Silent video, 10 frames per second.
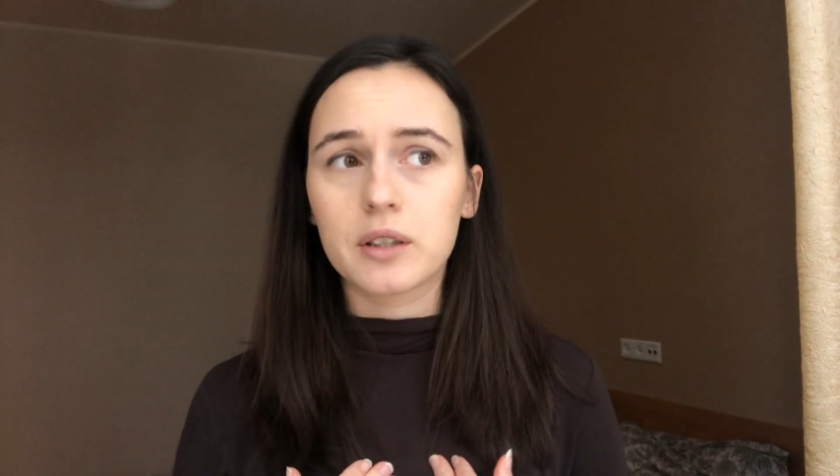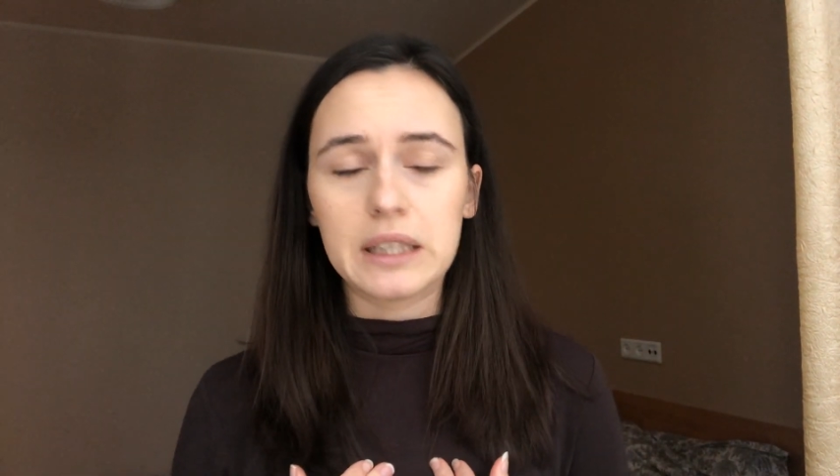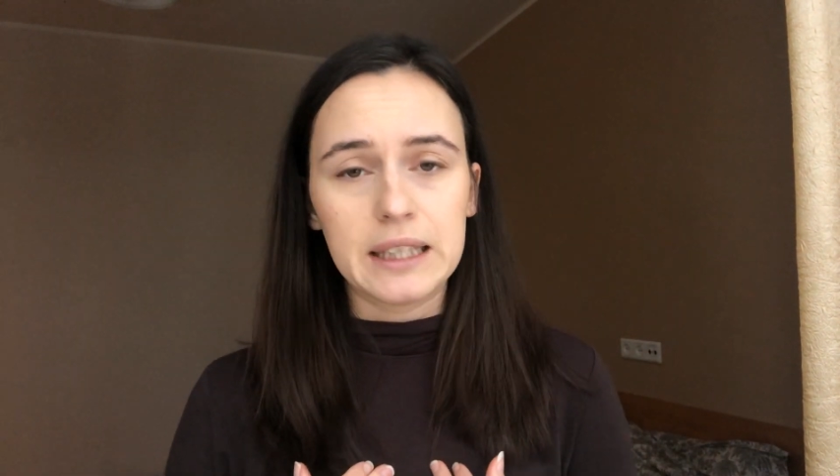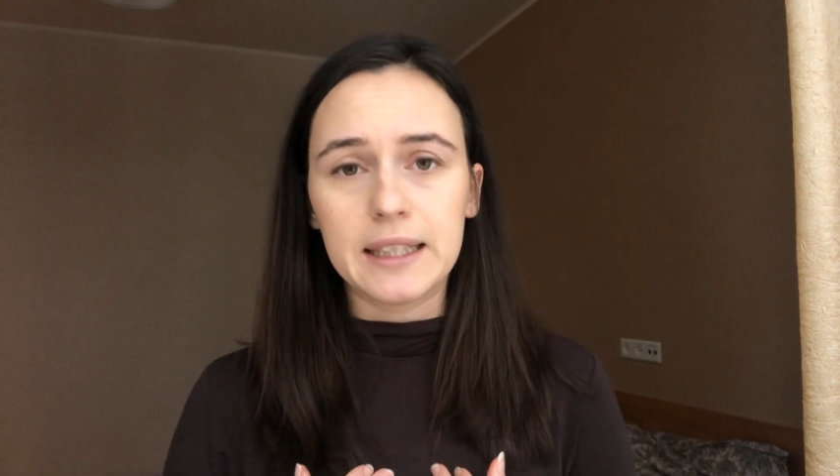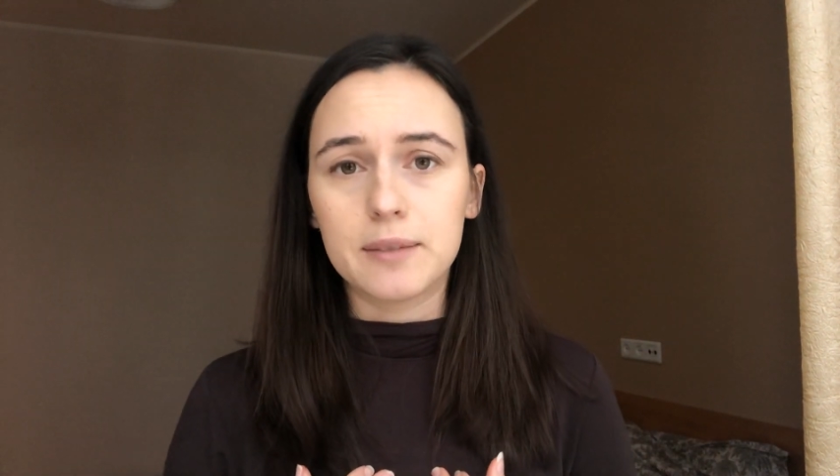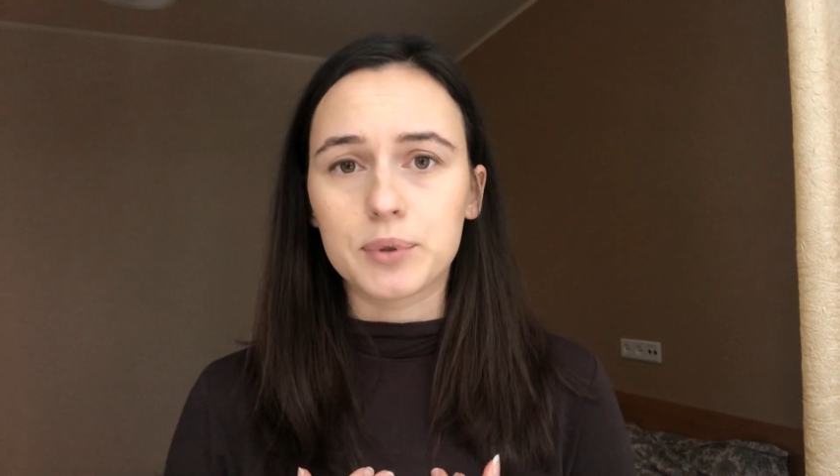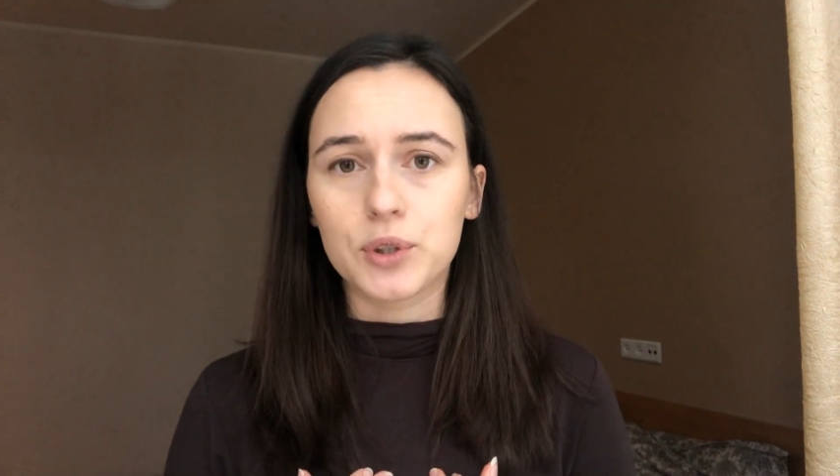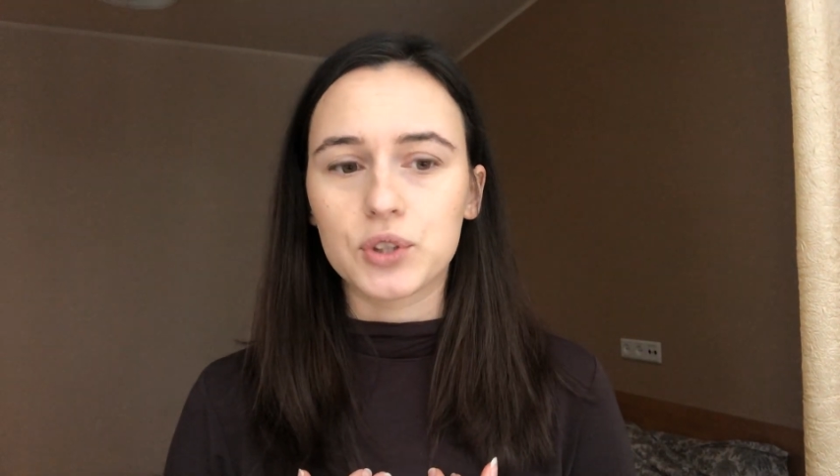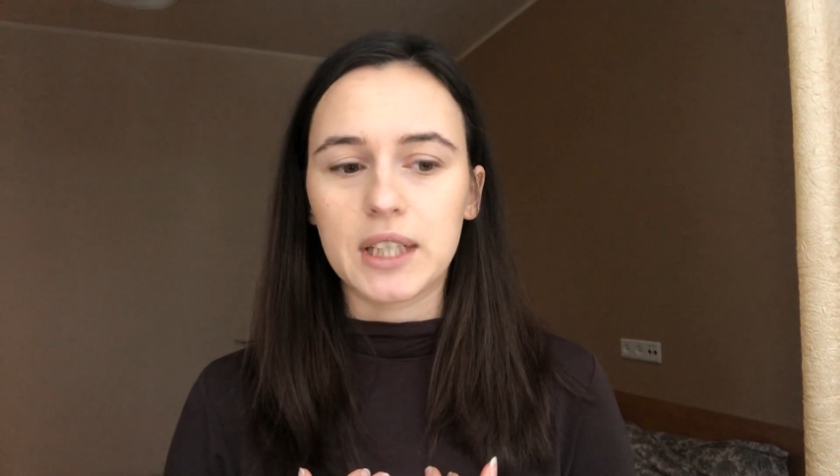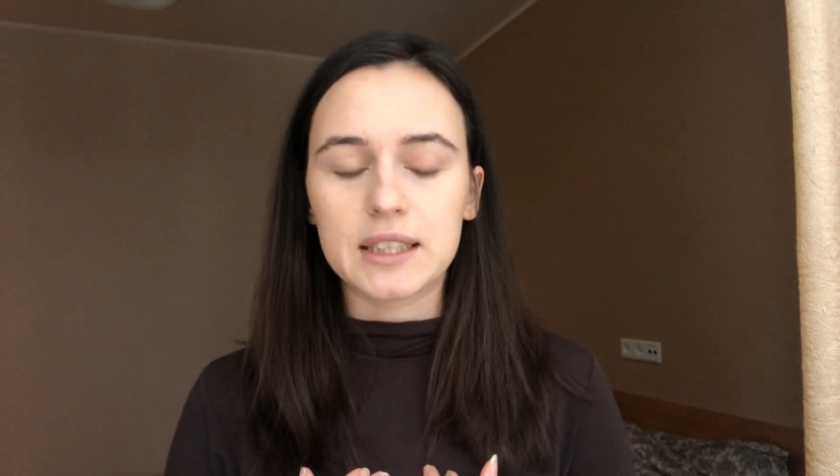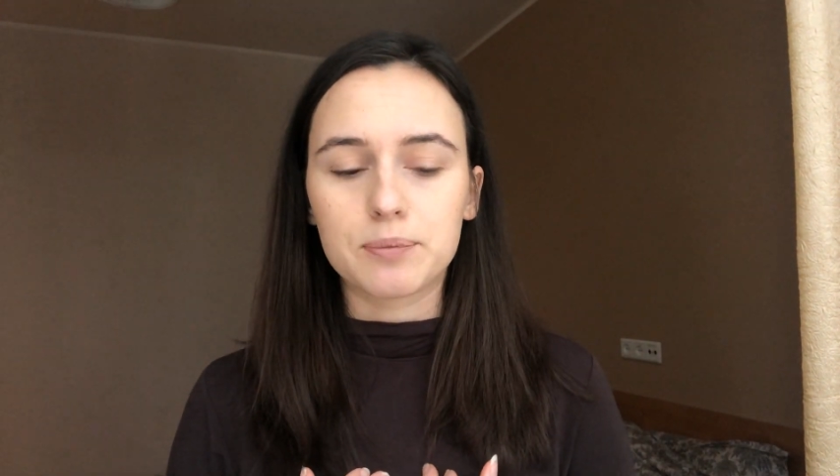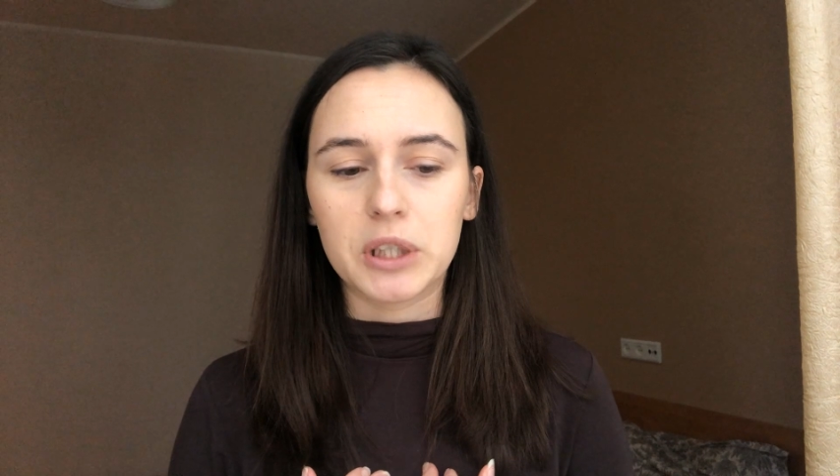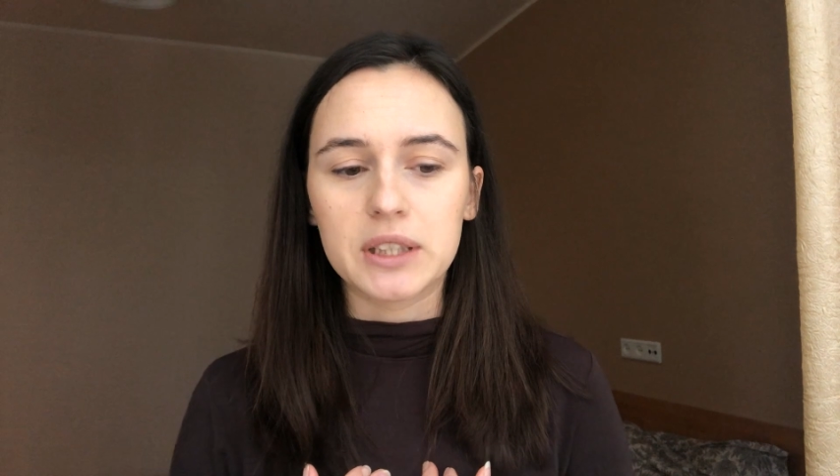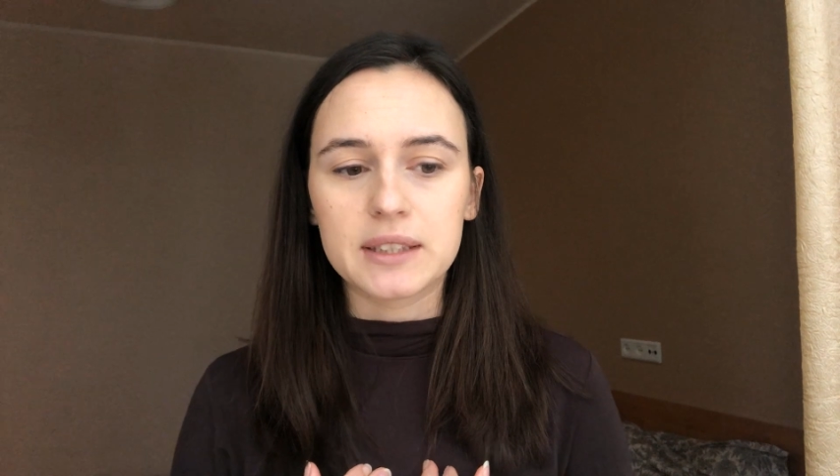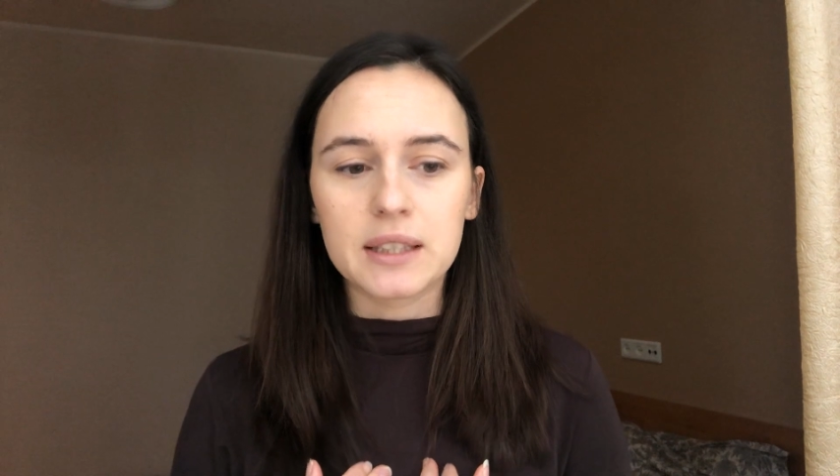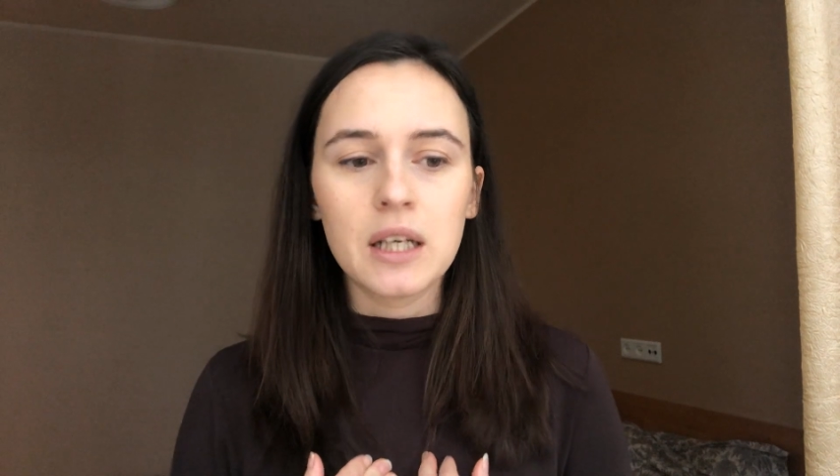cleaning process, because